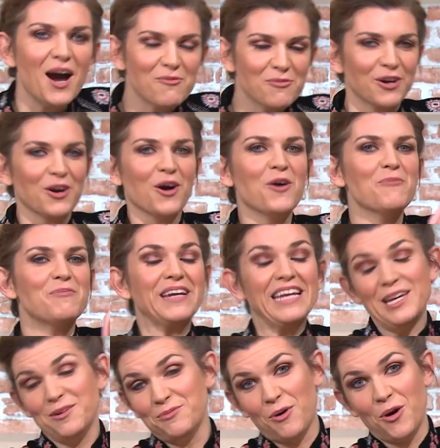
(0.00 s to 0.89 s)
and we're
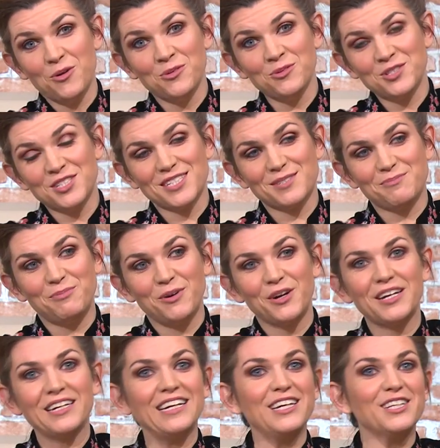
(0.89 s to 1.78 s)
hoping he won't,
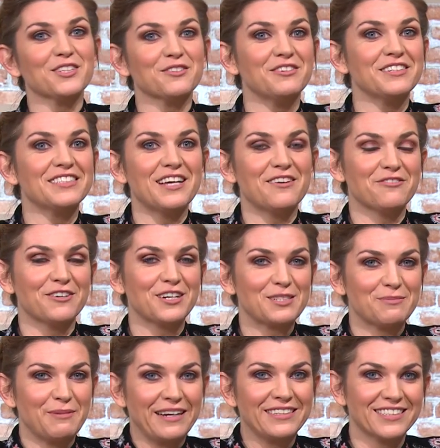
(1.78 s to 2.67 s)
but neither of us ever
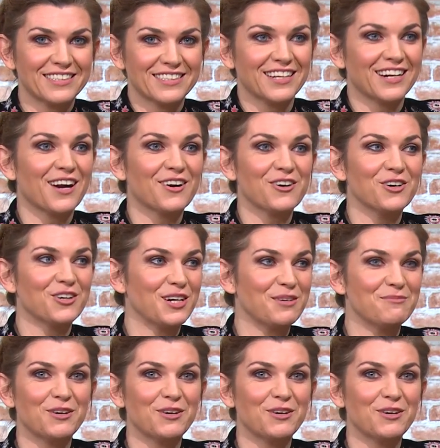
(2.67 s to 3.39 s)
expected that our ugly